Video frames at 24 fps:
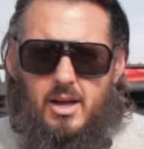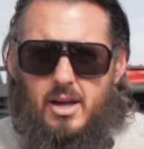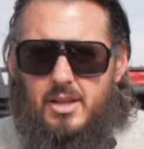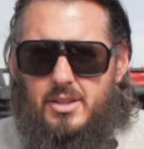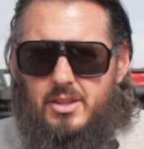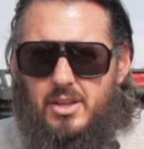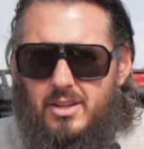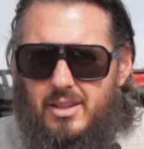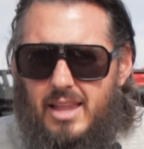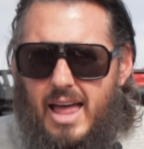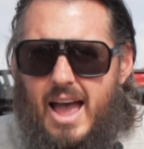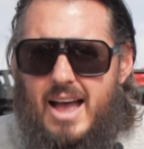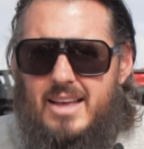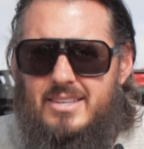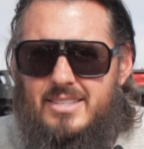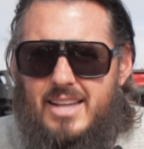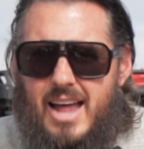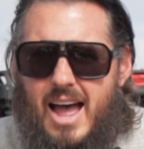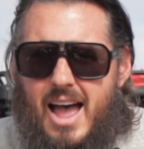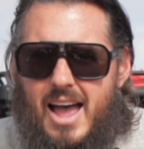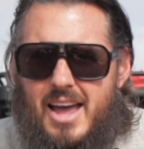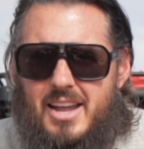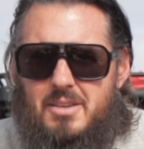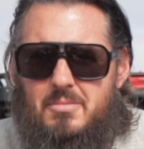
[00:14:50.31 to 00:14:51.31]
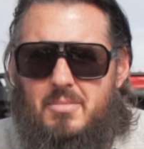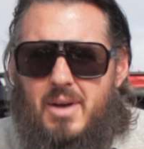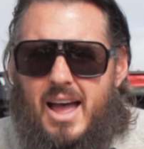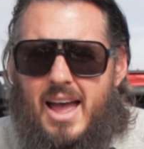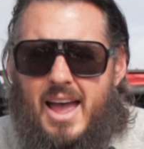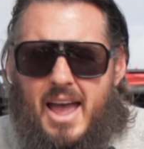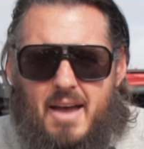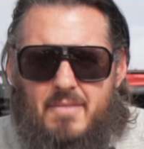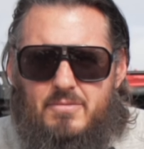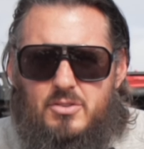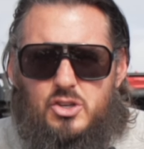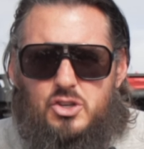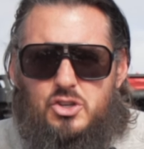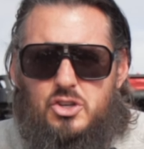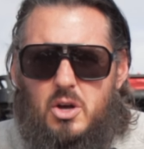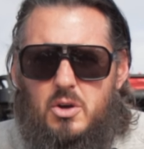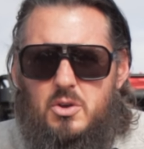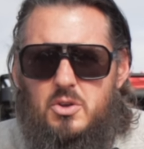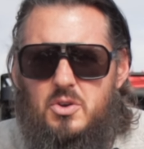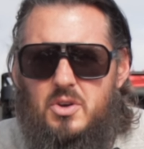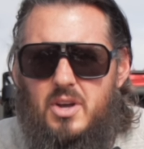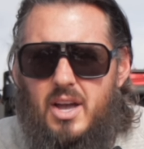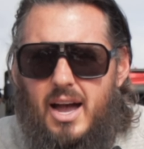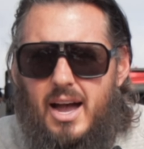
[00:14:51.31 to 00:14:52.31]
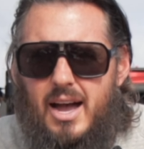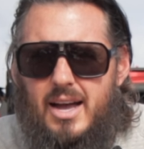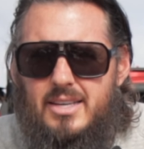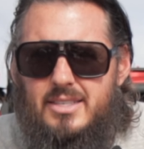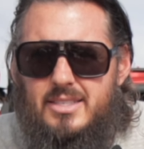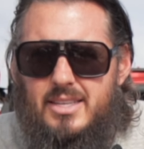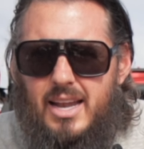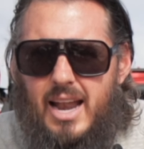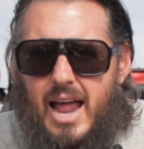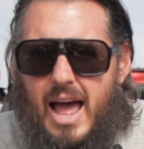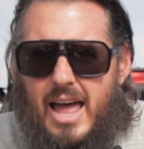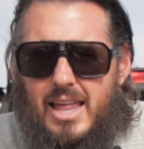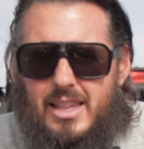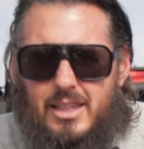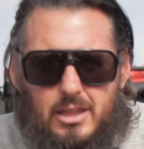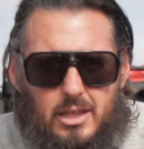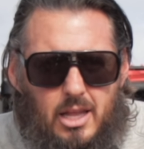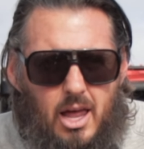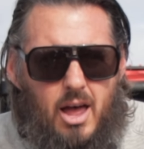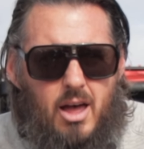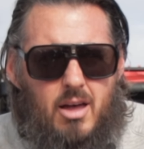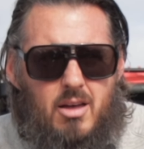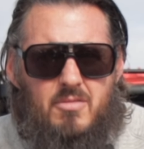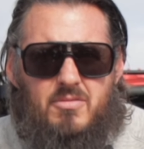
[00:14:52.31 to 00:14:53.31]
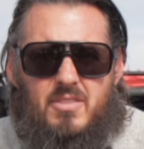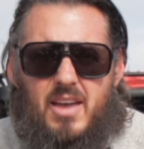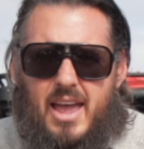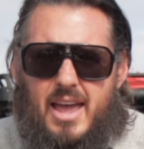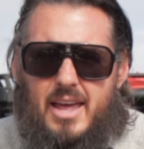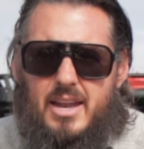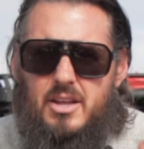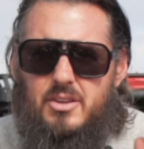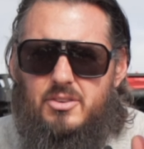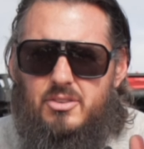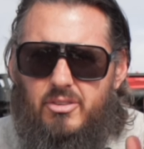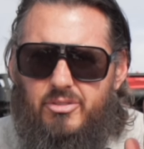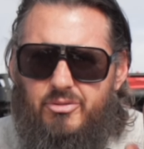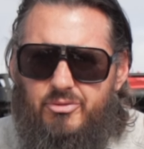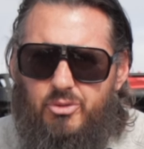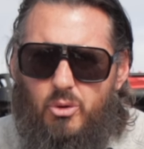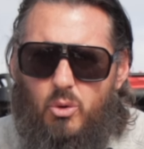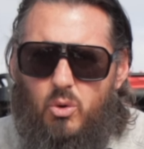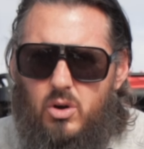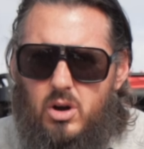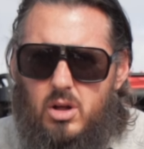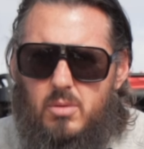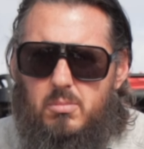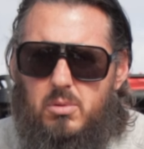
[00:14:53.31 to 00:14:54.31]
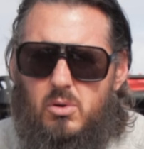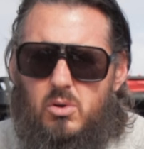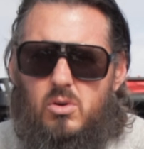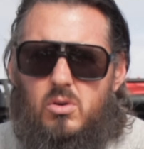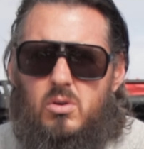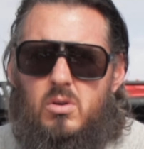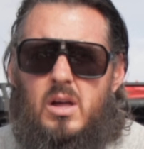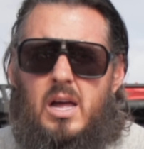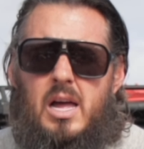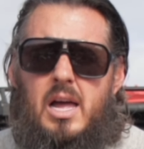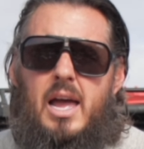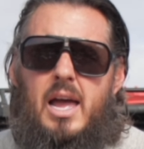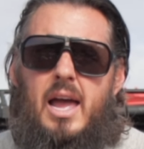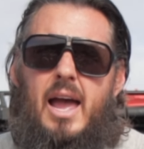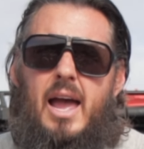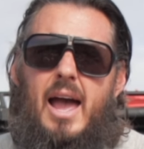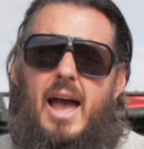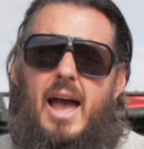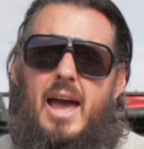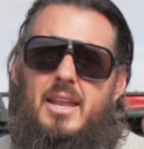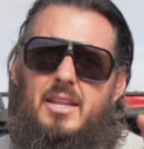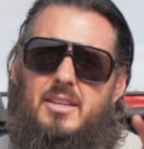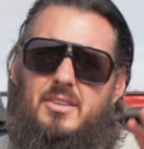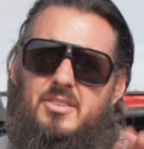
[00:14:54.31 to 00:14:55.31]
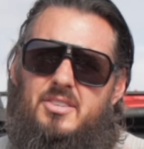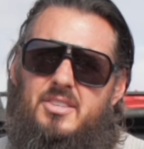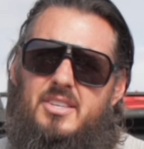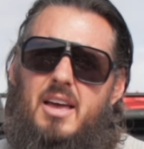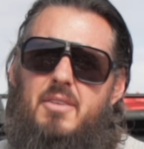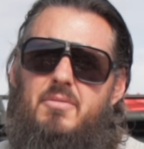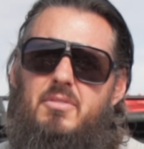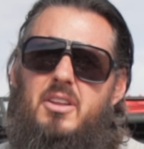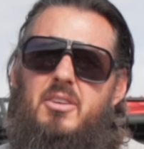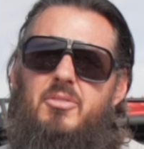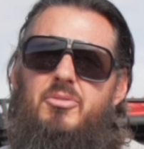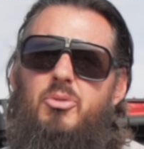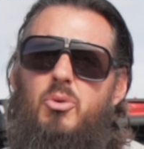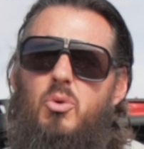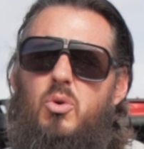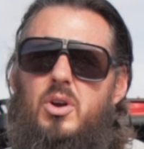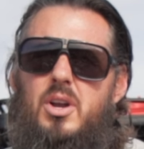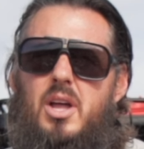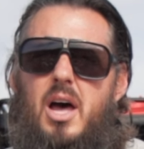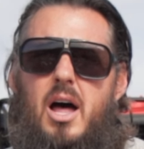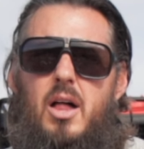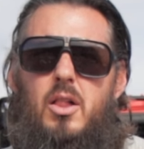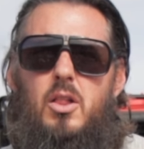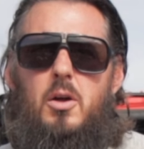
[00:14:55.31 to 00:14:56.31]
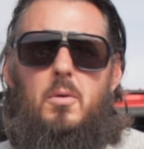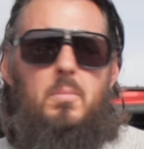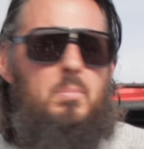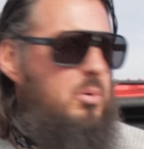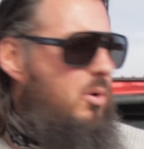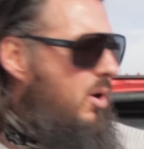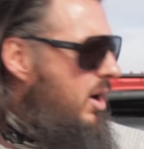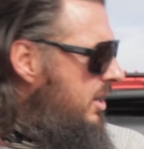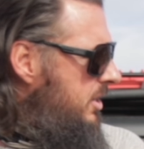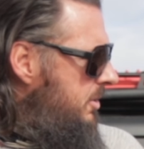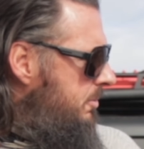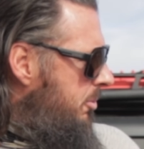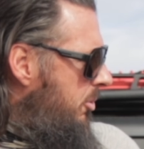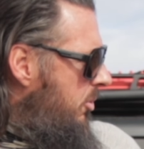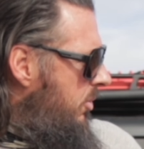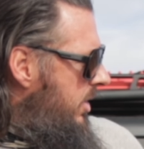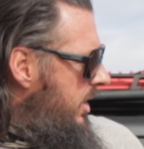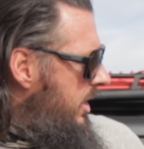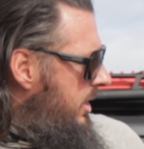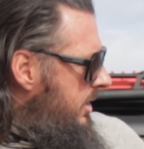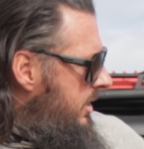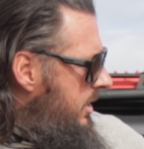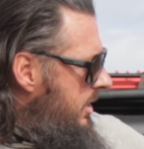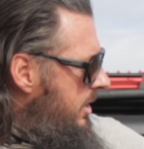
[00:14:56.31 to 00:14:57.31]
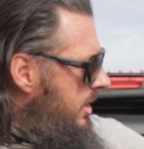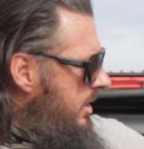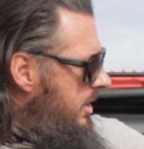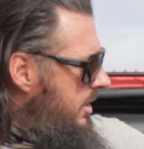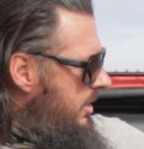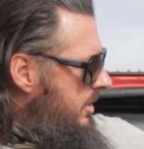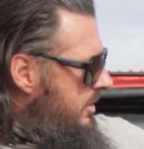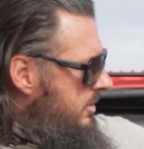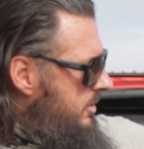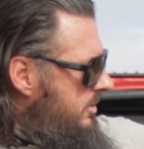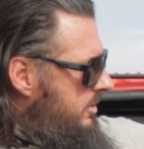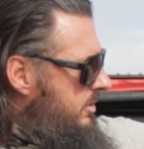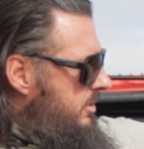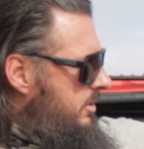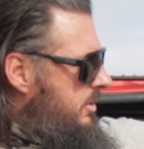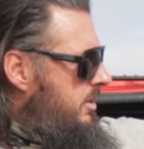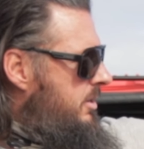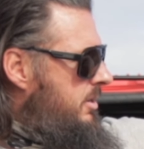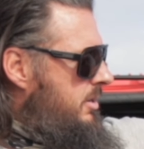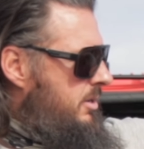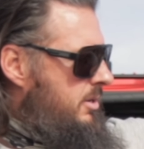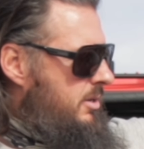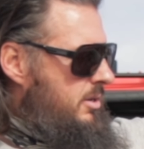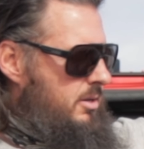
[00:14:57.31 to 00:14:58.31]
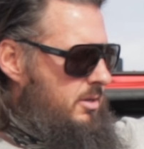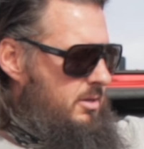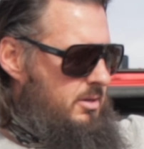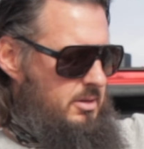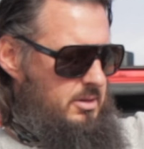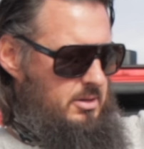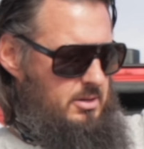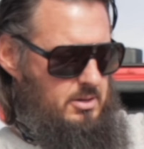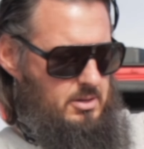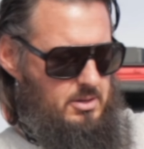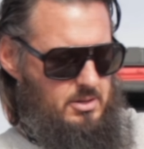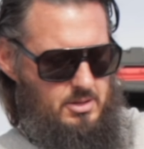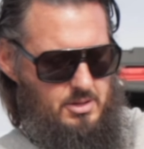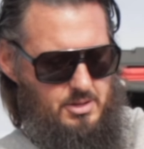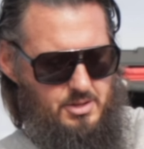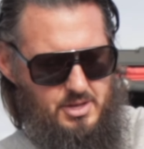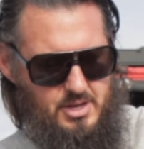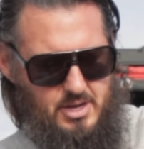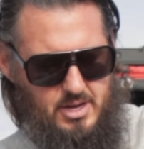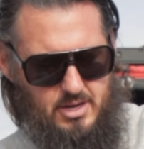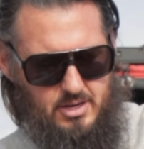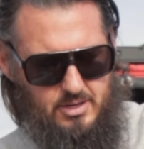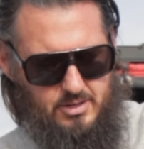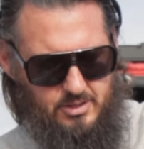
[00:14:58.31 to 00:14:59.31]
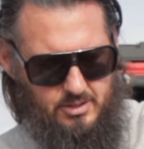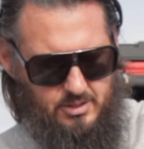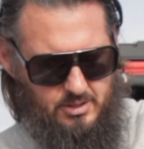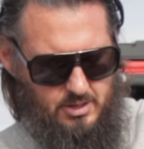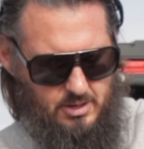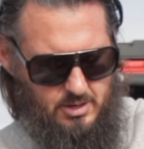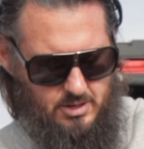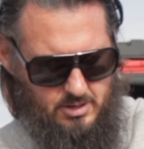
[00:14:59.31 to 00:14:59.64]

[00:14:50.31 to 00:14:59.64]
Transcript: The last item I have to show you guys that I love and is affordable at a $74 price point is this